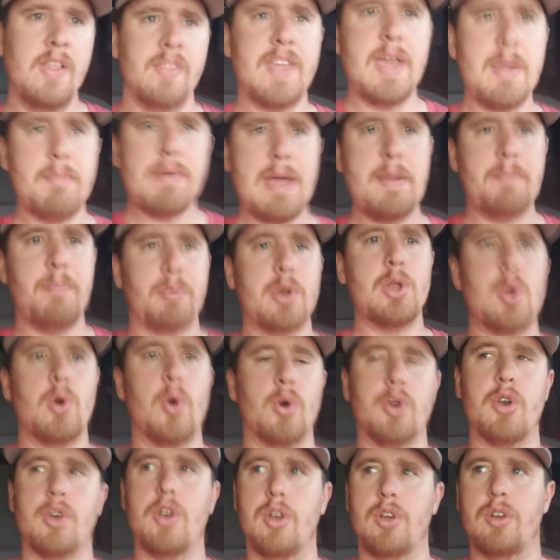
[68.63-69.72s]
They may
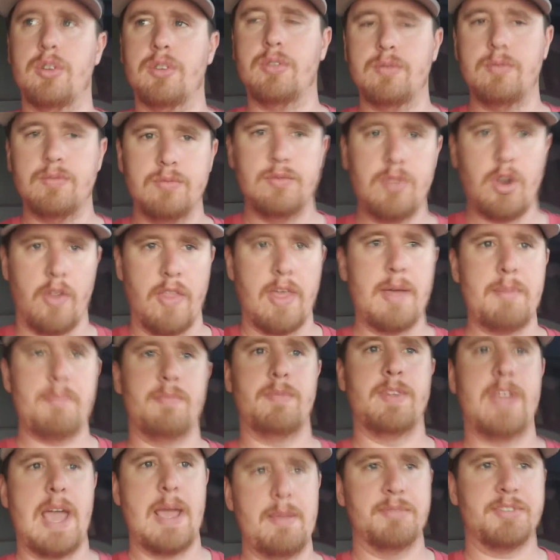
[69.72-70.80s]
pre-order, or that
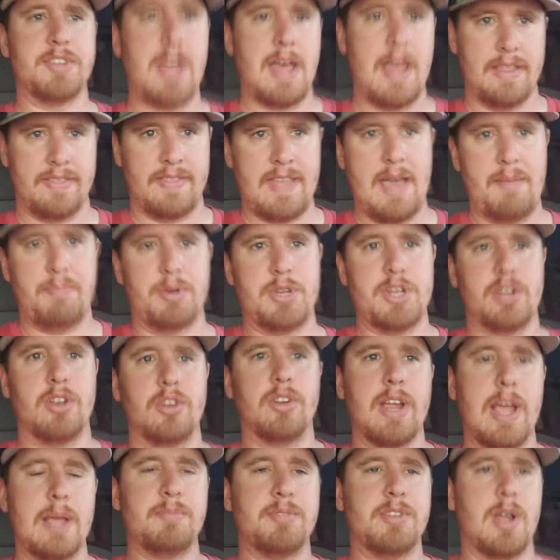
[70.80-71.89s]
particular
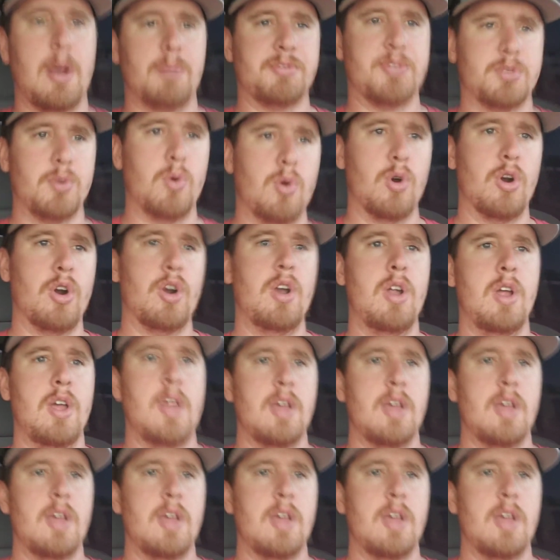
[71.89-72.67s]
GameStop store